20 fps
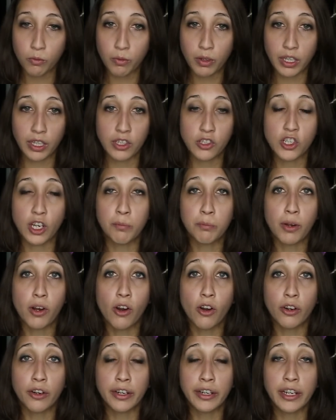We jump
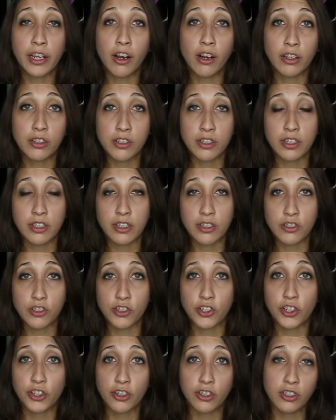already onto the
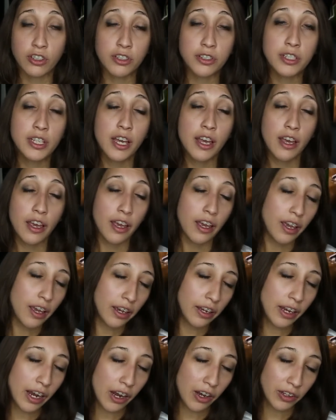Ninja Turtles
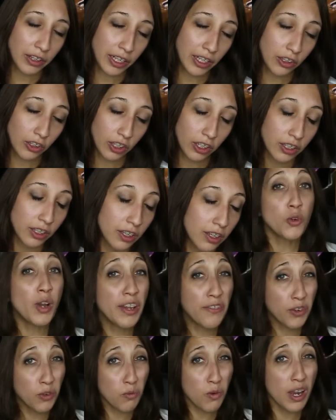and how they look. So
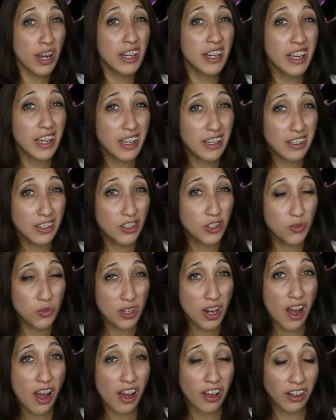I, for one,
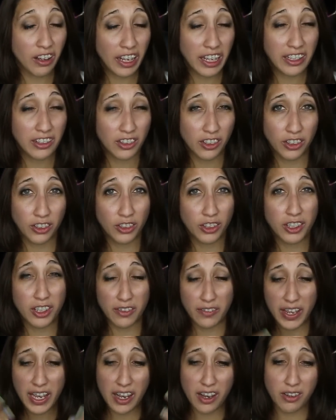do not like the look
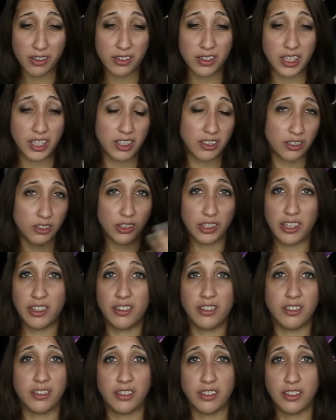of how they
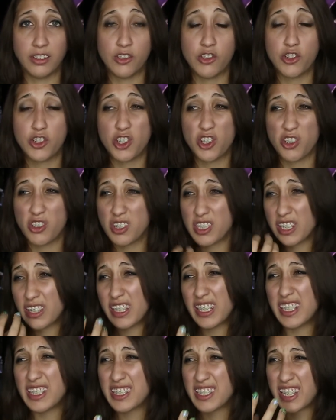created the Ninja Turtles. I
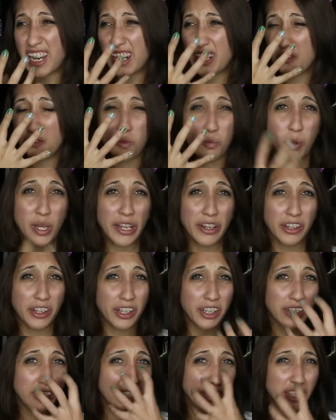think it's kind of
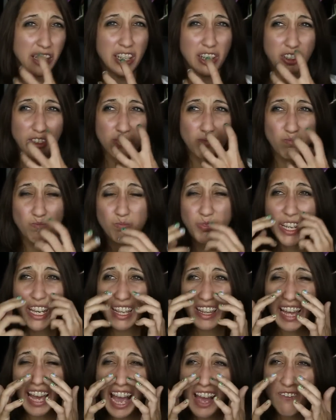weird that they
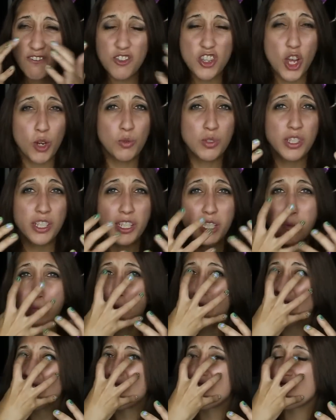have noses,
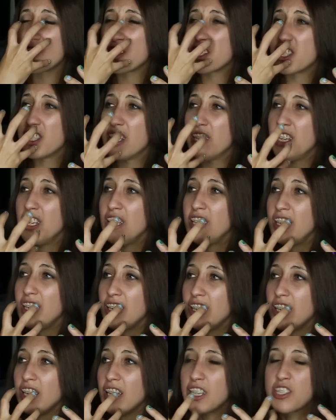but it's just,
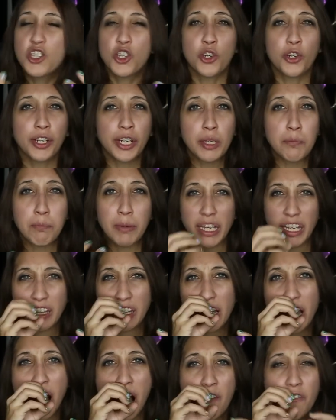it's creepy, and
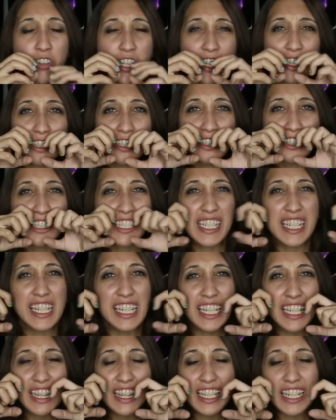they have like their
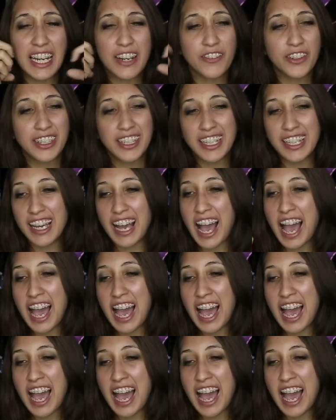teeth and everything.